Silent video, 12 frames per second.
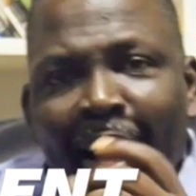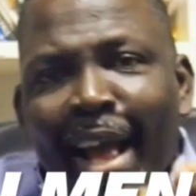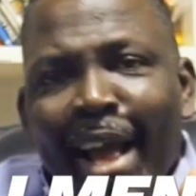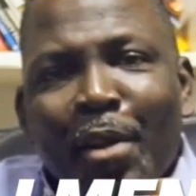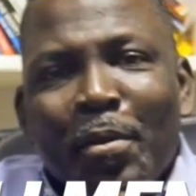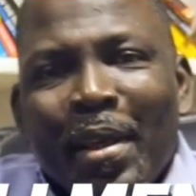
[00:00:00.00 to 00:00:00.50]

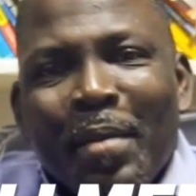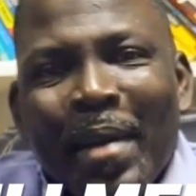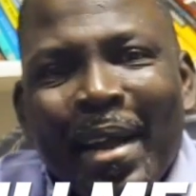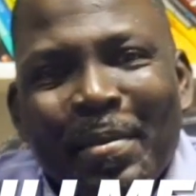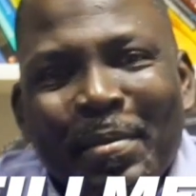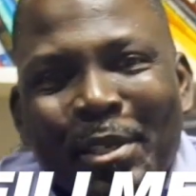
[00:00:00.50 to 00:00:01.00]
Hello there, my
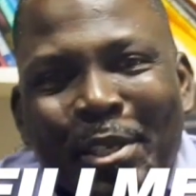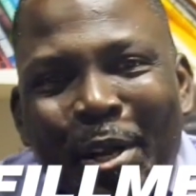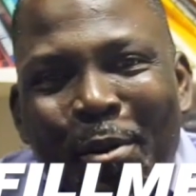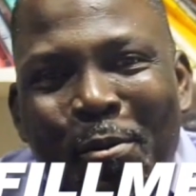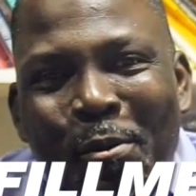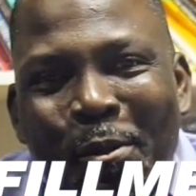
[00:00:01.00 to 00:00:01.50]
name is
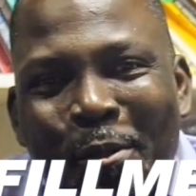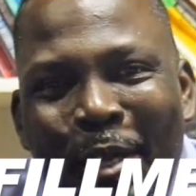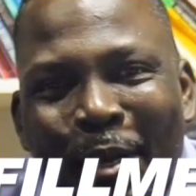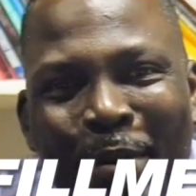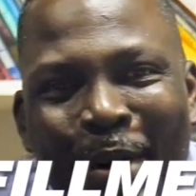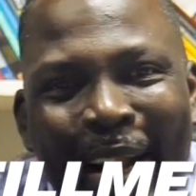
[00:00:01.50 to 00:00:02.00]
Shegun
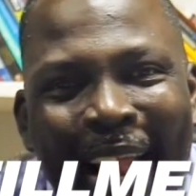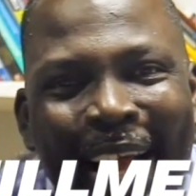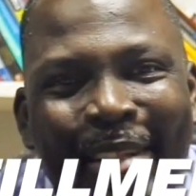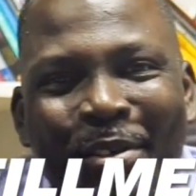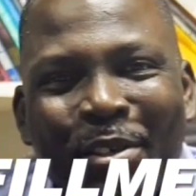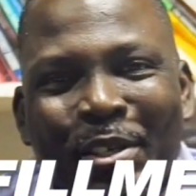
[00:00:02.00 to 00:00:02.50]
Oduyebo. I'd
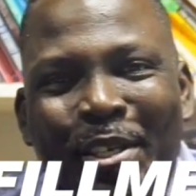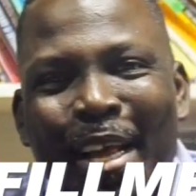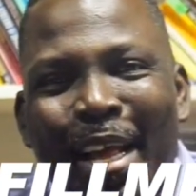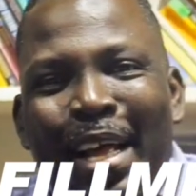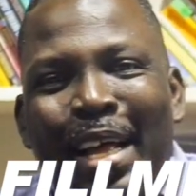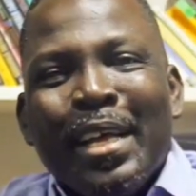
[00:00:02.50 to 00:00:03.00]
like to
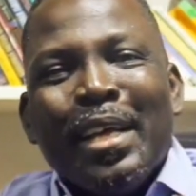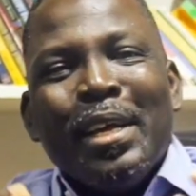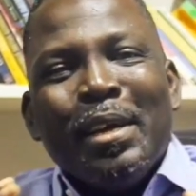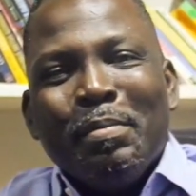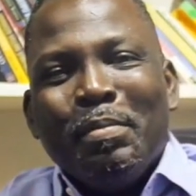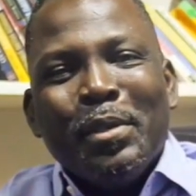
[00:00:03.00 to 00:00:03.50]
share
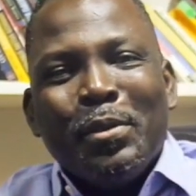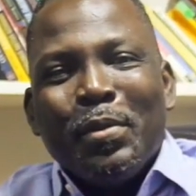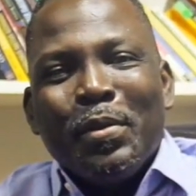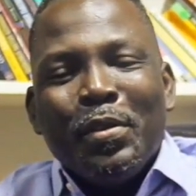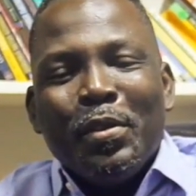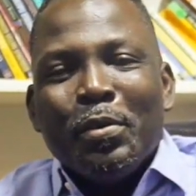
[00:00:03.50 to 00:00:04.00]
a bit
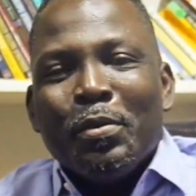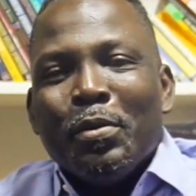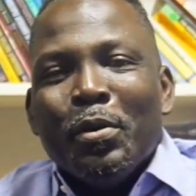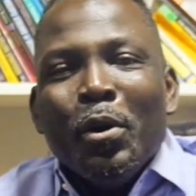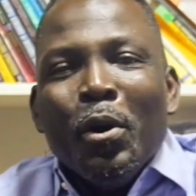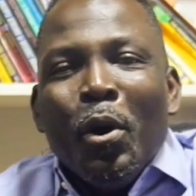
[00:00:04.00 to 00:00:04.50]
with
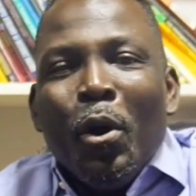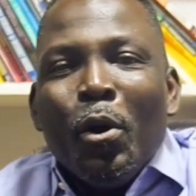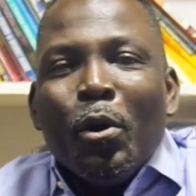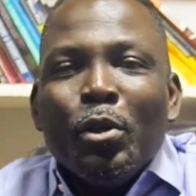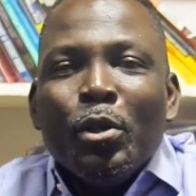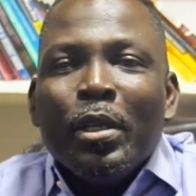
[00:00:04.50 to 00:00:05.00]
you
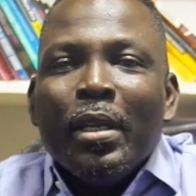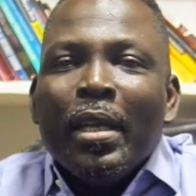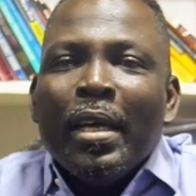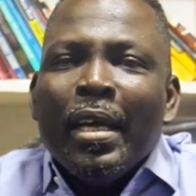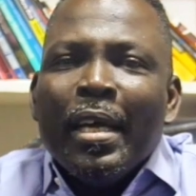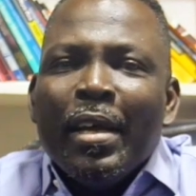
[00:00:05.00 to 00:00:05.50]
on
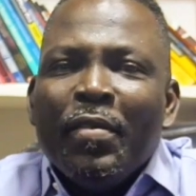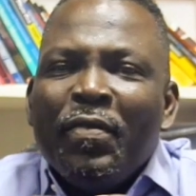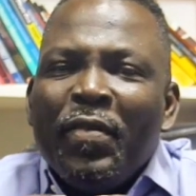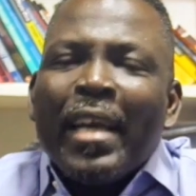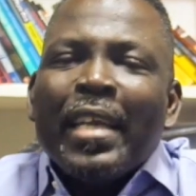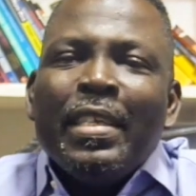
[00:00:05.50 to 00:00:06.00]

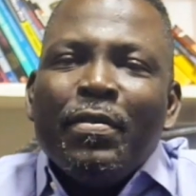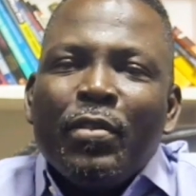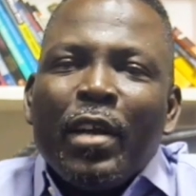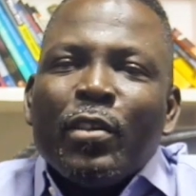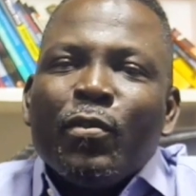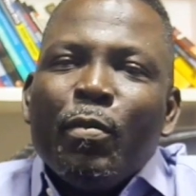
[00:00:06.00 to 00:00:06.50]
effective
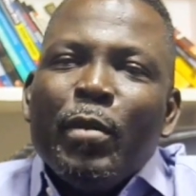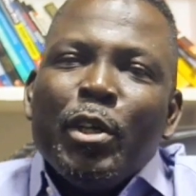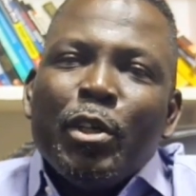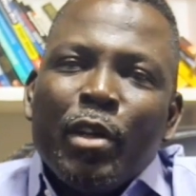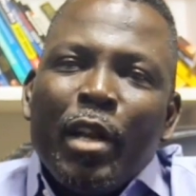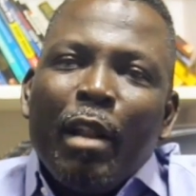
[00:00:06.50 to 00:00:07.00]

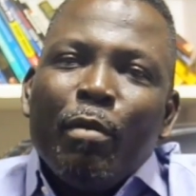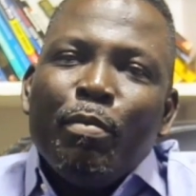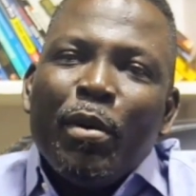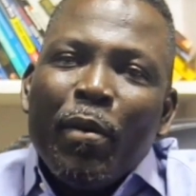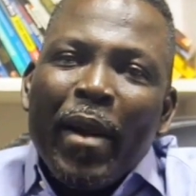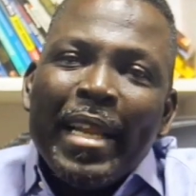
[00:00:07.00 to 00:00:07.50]
transformational
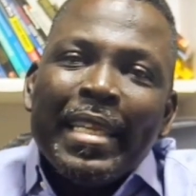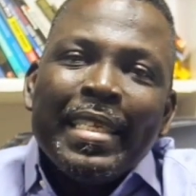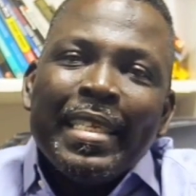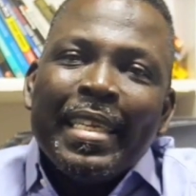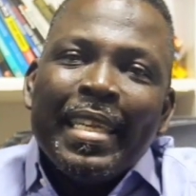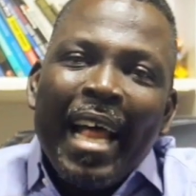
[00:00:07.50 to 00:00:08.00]

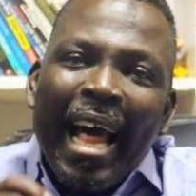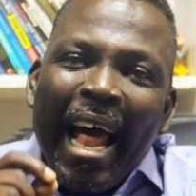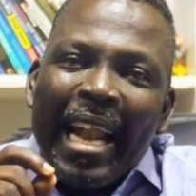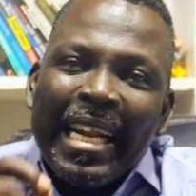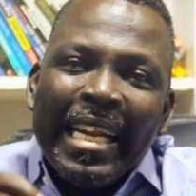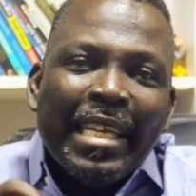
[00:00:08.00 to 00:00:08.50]
parenting
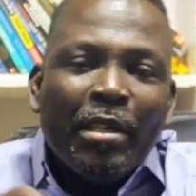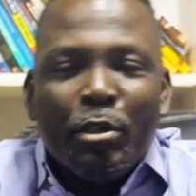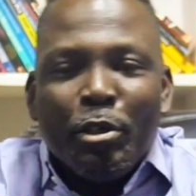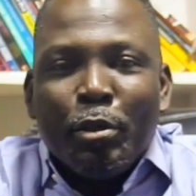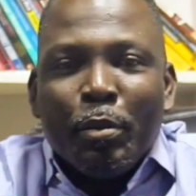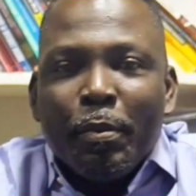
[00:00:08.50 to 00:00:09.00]
and
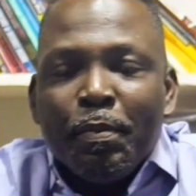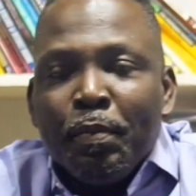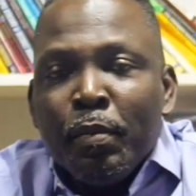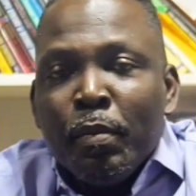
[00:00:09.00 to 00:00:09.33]
leadership.